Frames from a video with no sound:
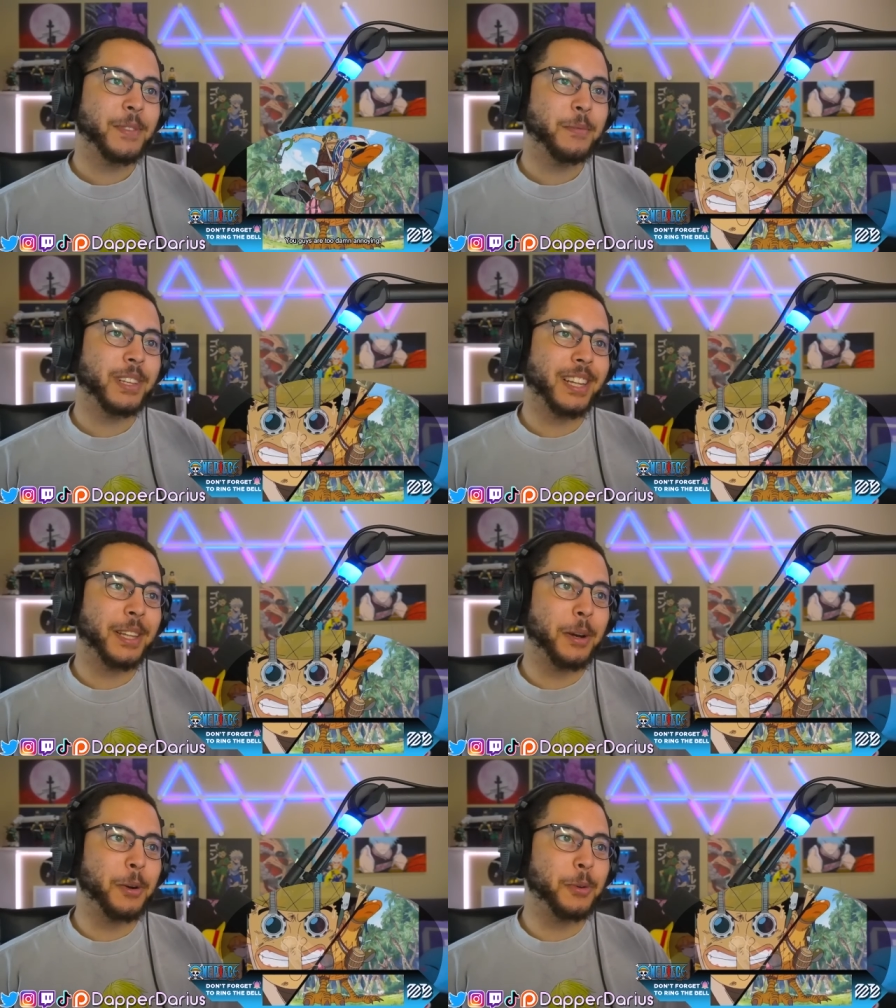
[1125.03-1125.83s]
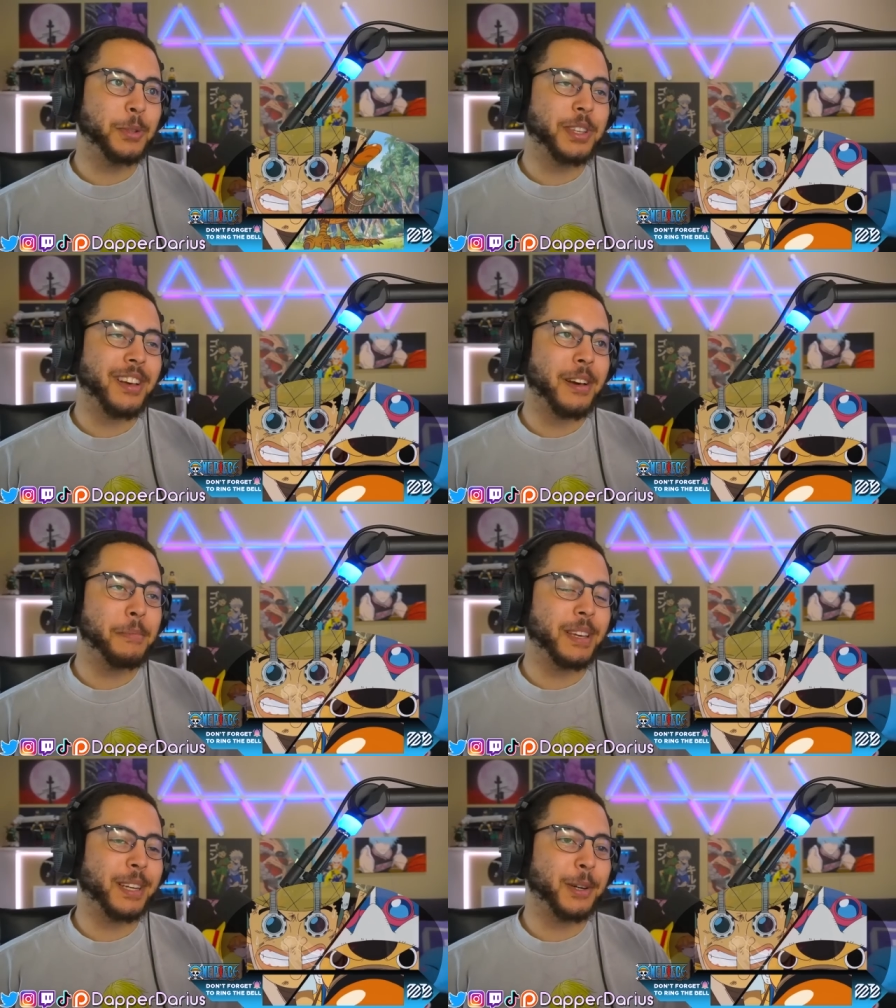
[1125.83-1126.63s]
We got the Usopp
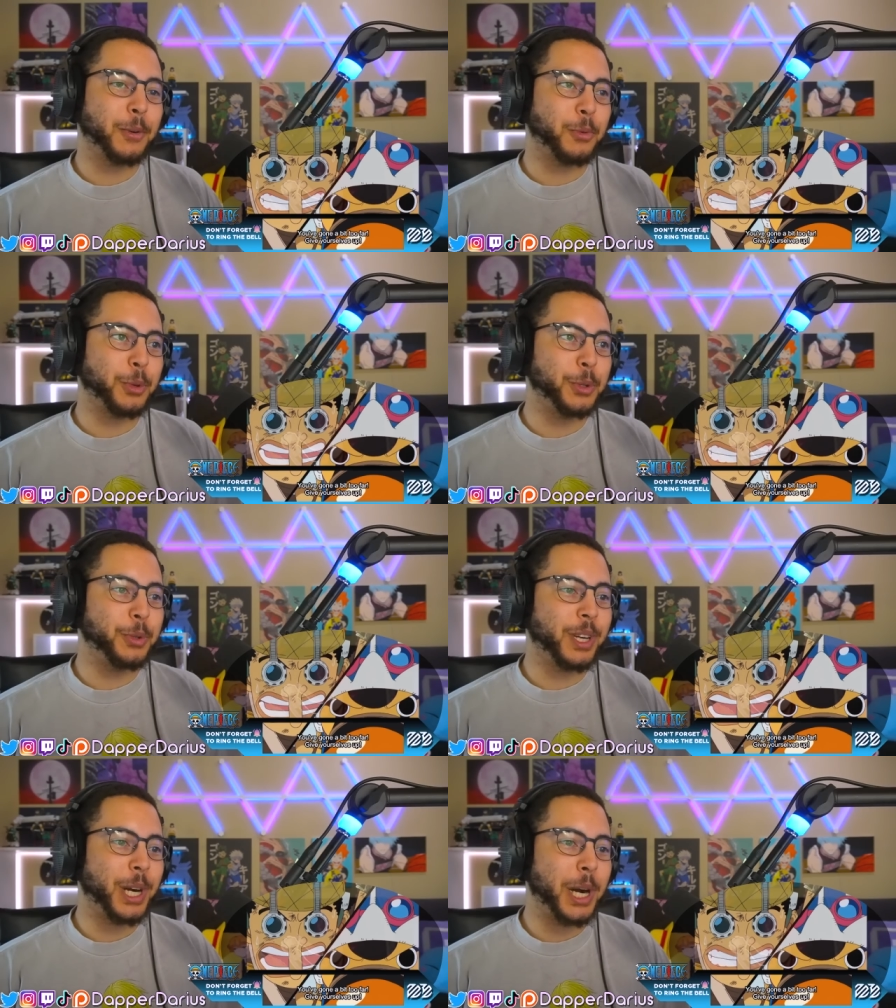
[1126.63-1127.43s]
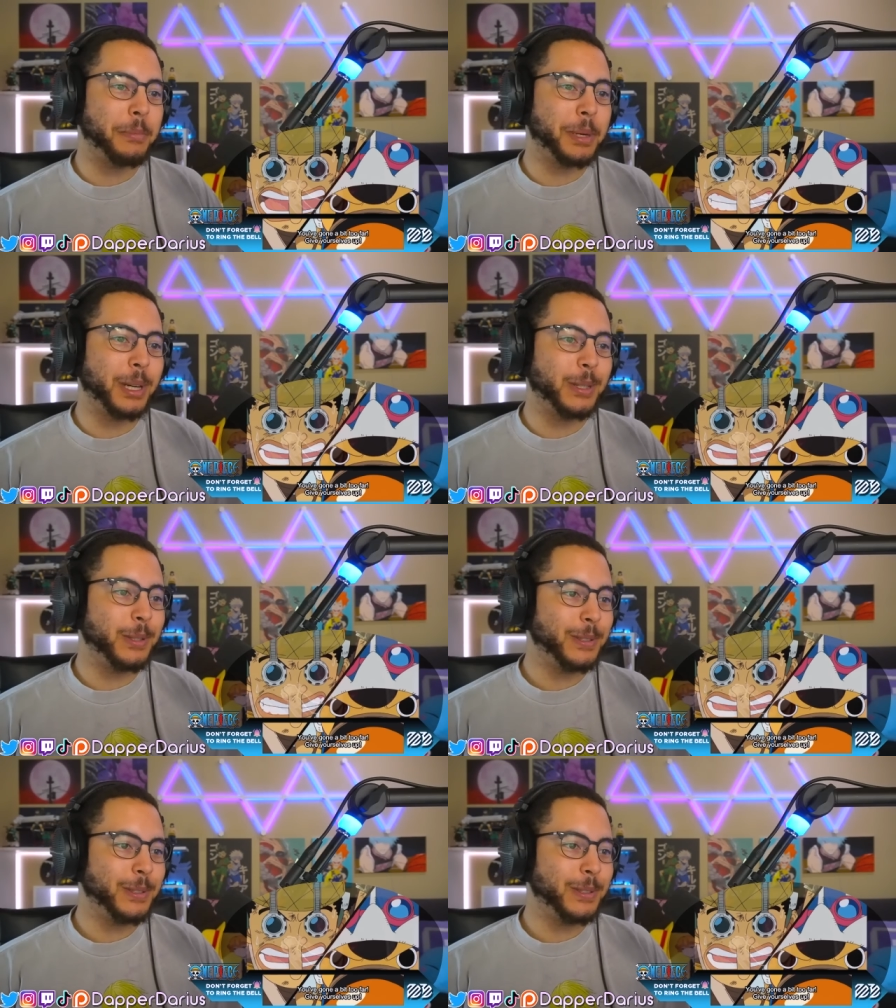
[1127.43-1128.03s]
and Karu combo.